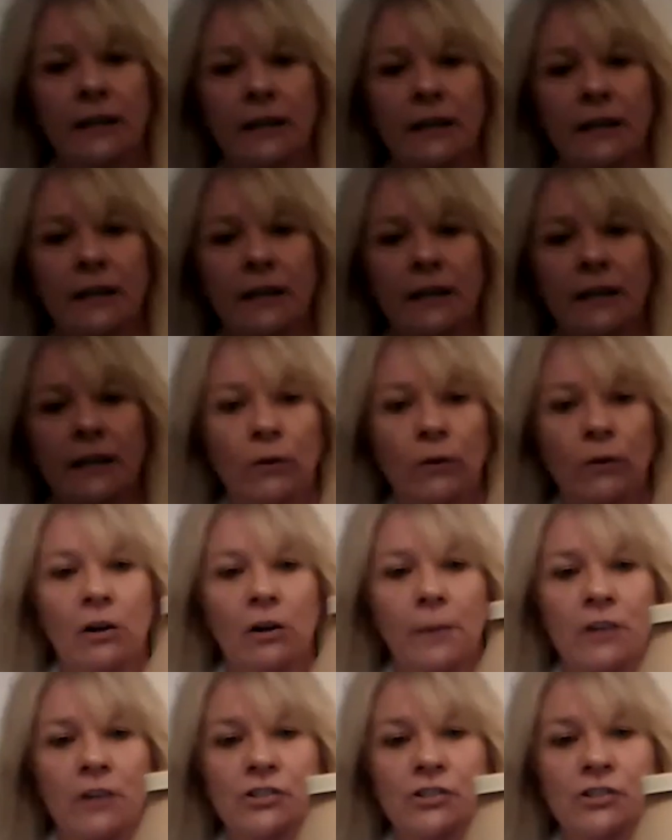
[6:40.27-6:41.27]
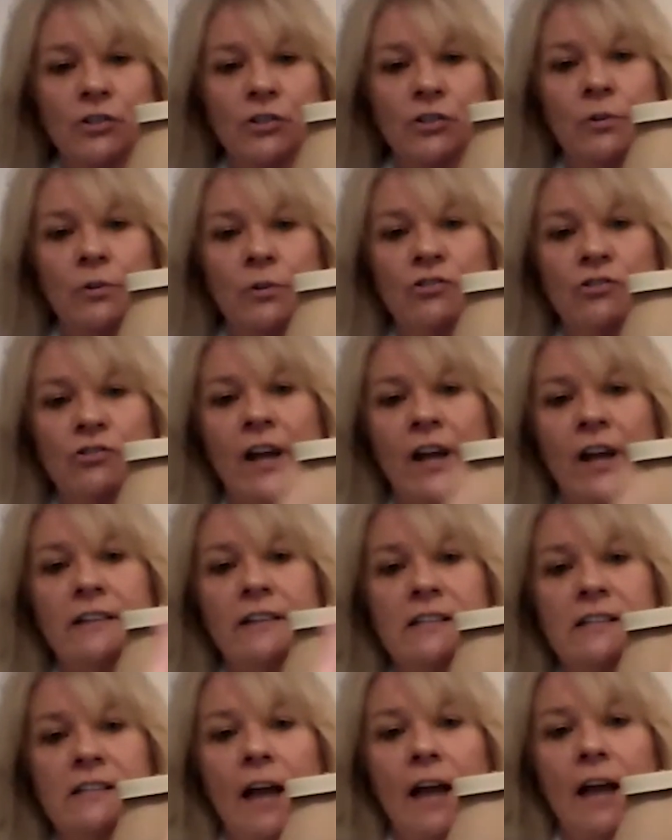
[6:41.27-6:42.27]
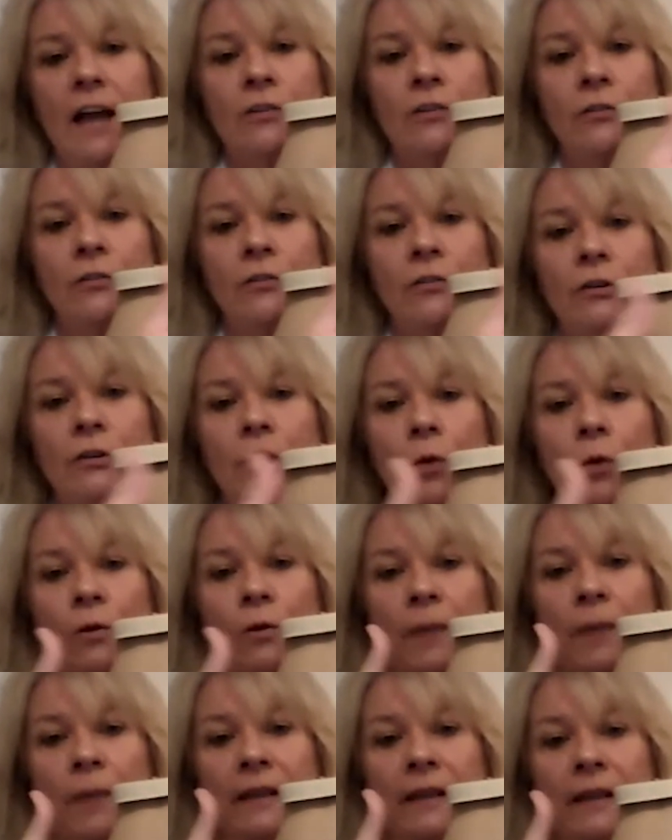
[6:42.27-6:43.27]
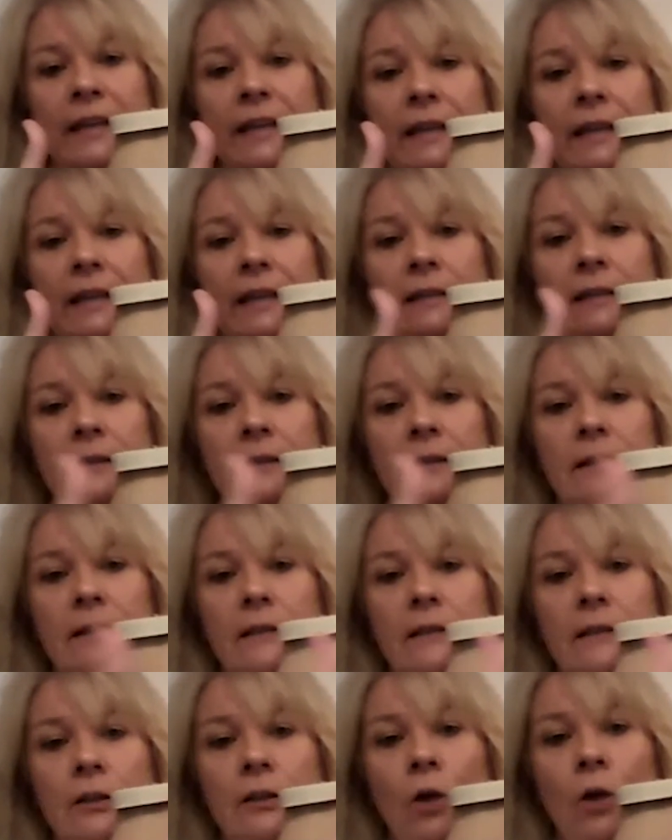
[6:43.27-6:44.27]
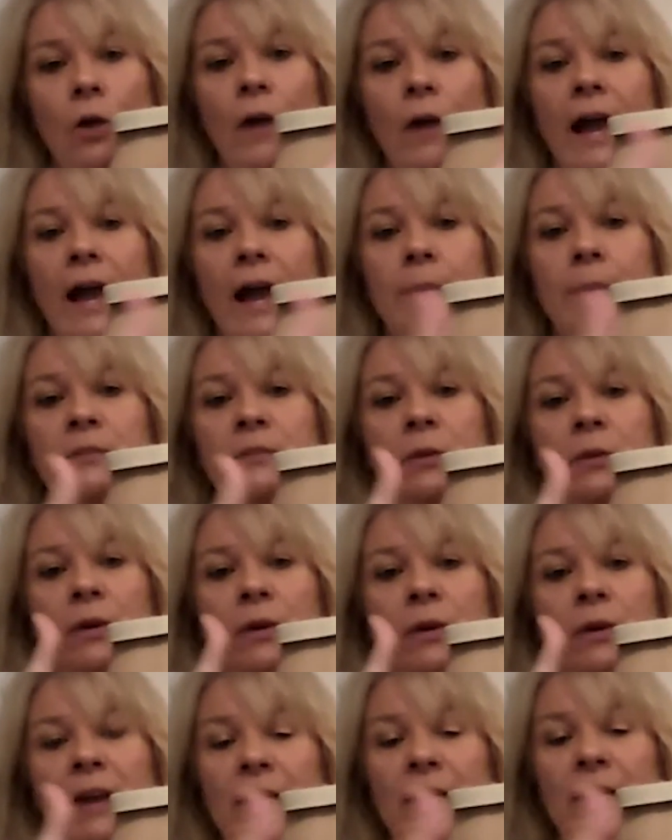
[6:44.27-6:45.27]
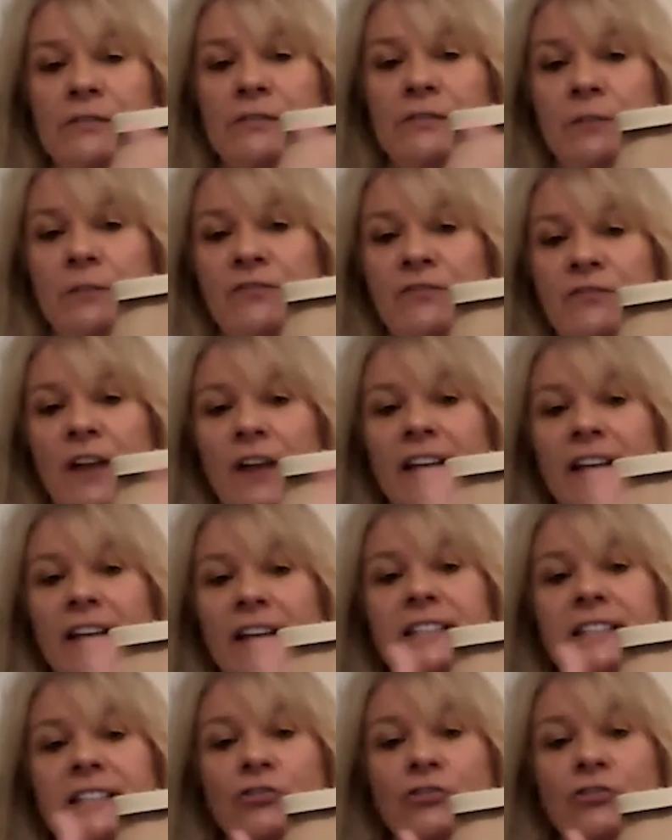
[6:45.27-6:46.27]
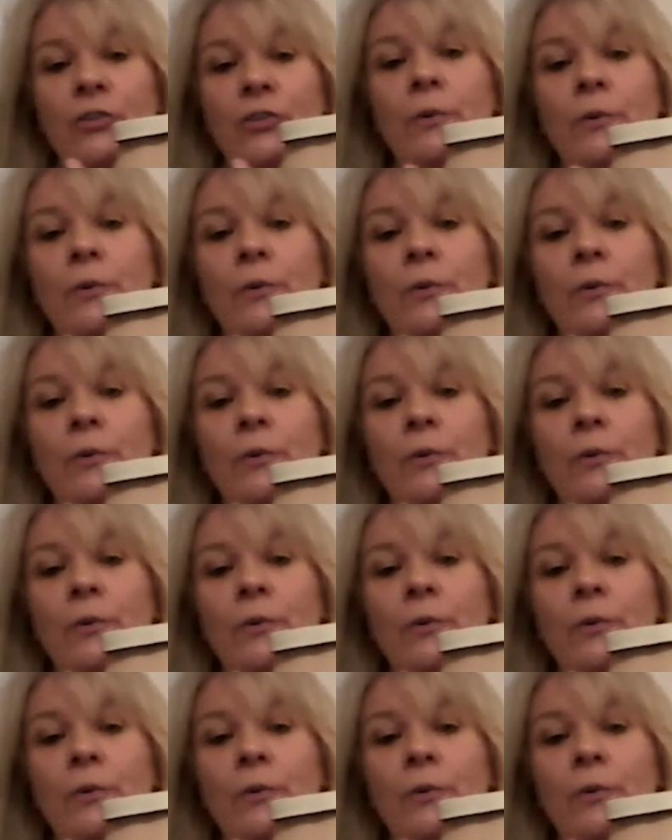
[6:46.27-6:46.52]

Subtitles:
that we recommend our patients to inject, is either the lower belly, the lower abdomen where we have some fatty tissue,